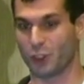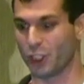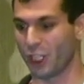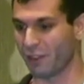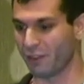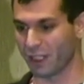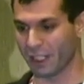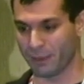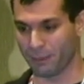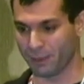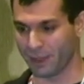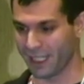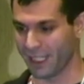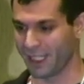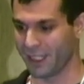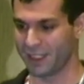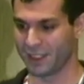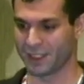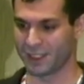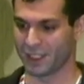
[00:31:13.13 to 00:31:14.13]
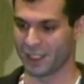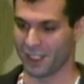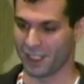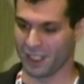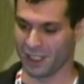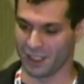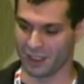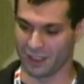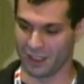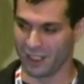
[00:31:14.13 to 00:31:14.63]
Java complains
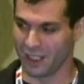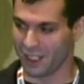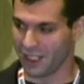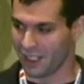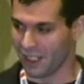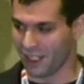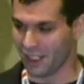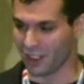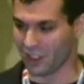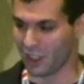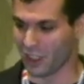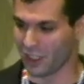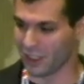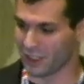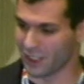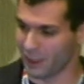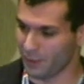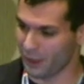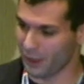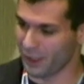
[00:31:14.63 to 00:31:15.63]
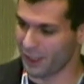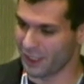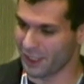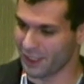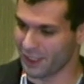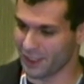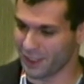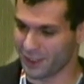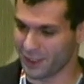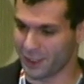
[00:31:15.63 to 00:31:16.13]
a lot about
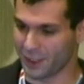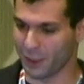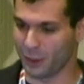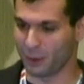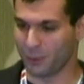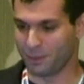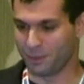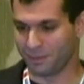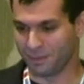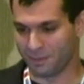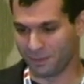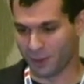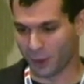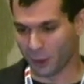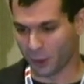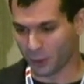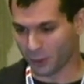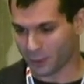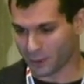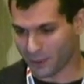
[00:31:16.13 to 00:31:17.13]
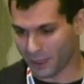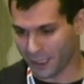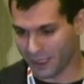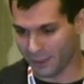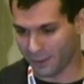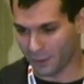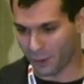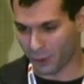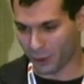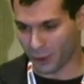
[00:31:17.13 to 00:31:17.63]
this. So don't override
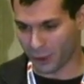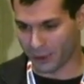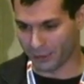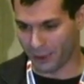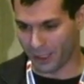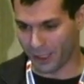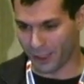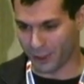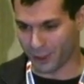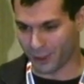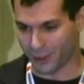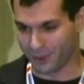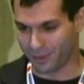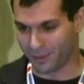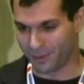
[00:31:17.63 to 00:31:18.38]
default trust manager.